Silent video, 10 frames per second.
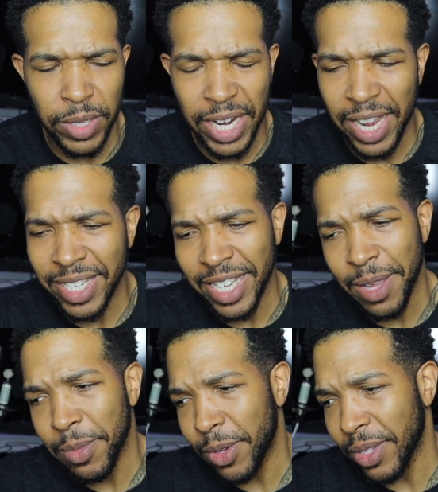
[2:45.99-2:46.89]
which has a
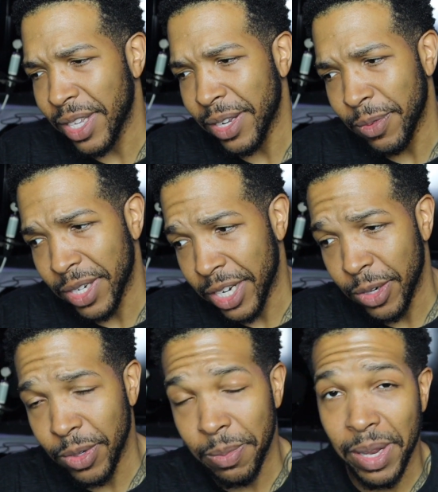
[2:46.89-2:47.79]
chemical in it, which I
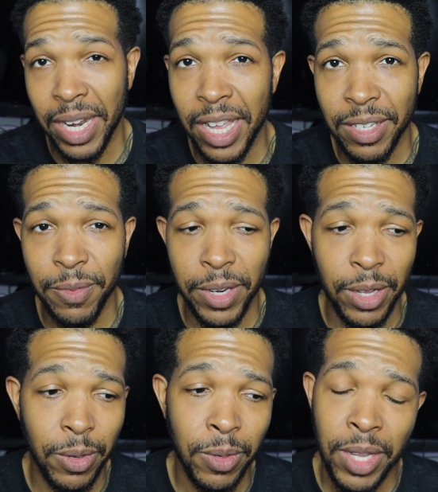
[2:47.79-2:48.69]
showed you in my last
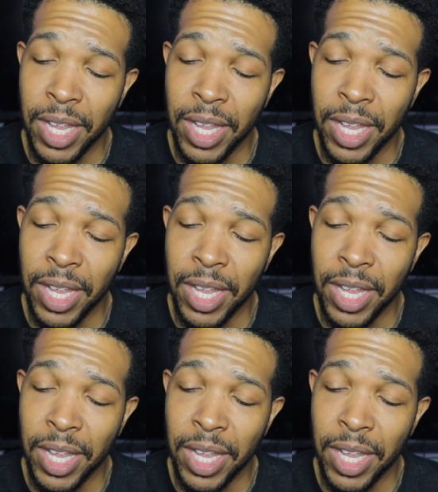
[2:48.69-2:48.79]
video,